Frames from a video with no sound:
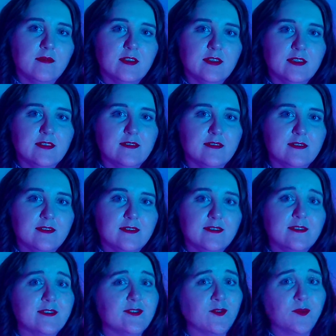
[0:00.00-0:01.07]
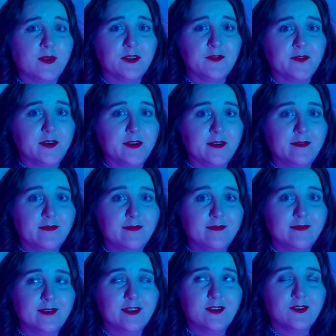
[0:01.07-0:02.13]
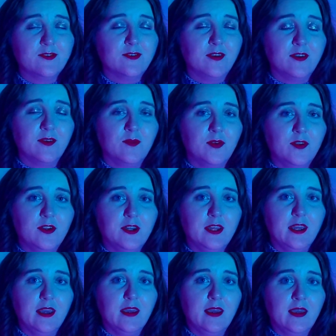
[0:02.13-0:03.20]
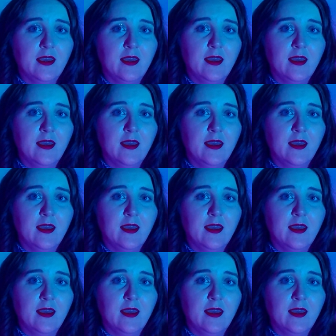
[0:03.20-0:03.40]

this is, it's so much fun. Such a great community,